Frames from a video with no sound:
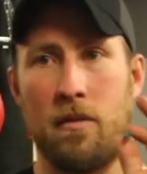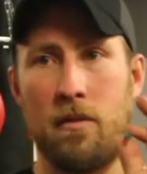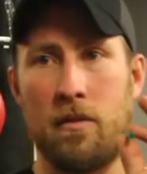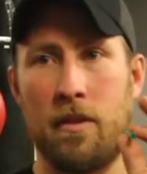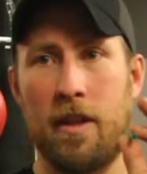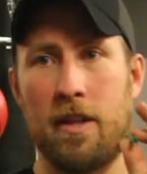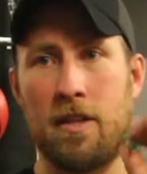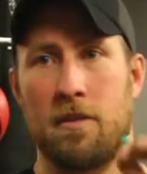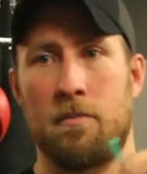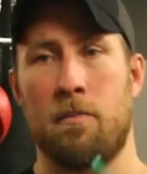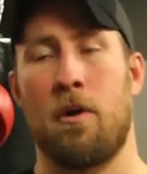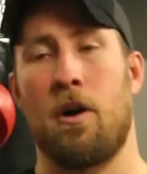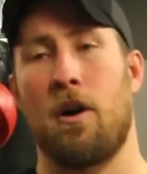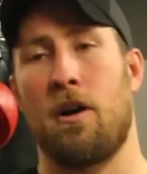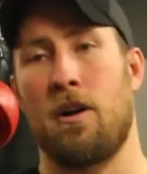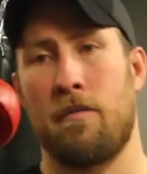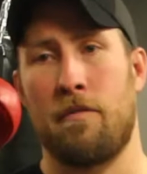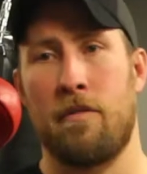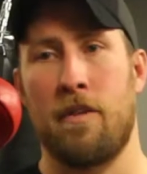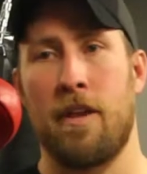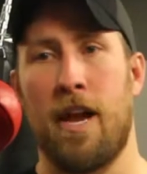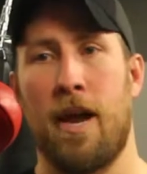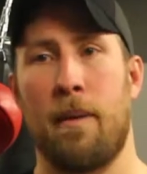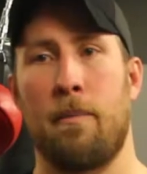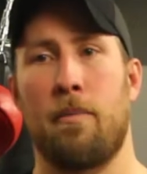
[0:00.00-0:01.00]
that's part of
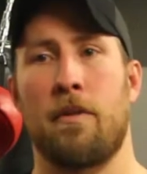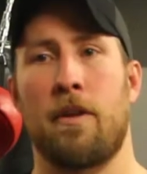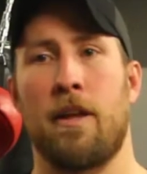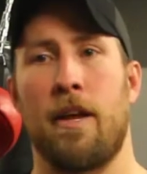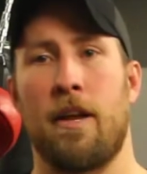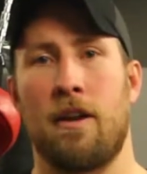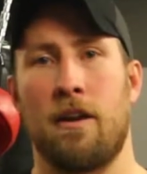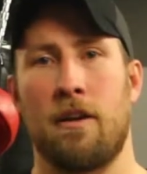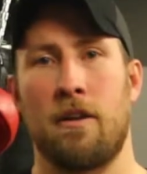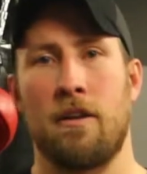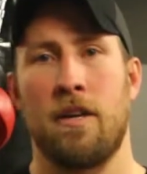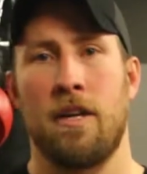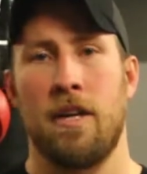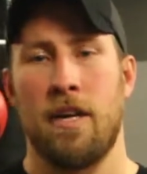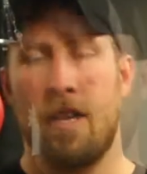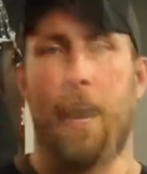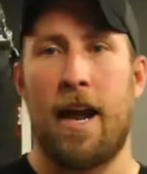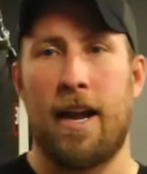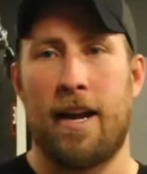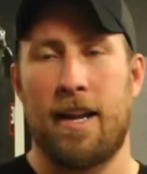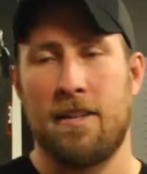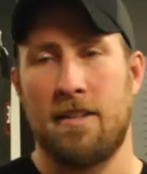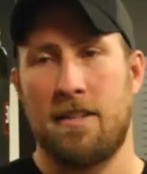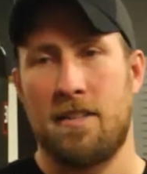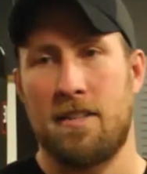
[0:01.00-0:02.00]
the applicator,
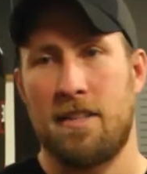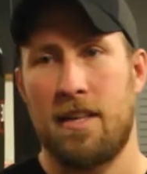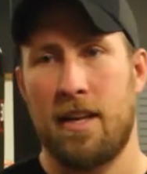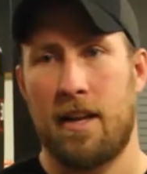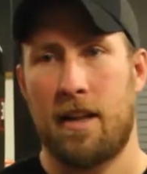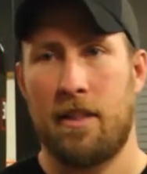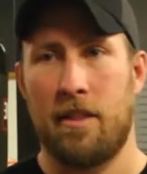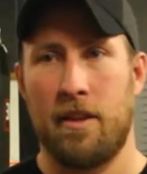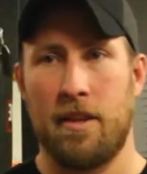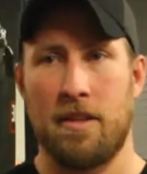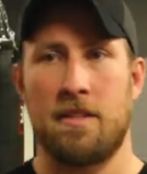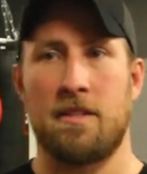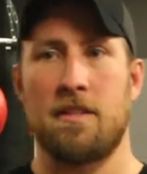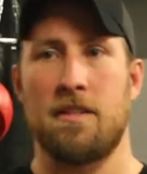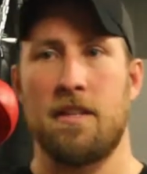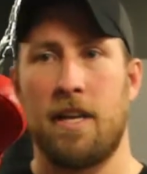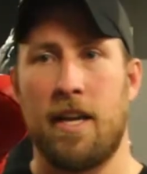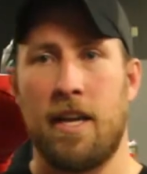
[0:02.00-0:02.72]
I can stick this